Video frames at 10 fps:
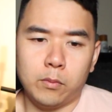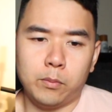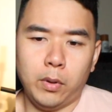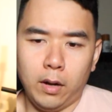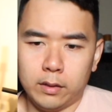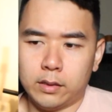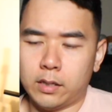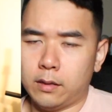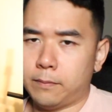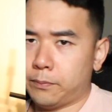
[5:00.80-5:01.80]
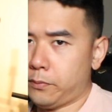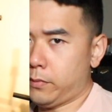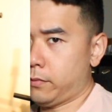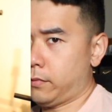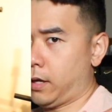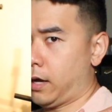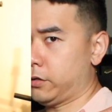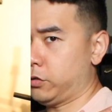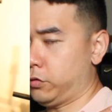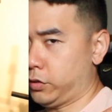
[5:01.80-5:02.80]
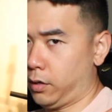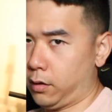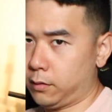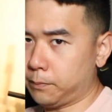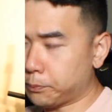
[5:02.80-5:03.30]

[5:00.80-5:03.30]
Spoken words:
But as you saw,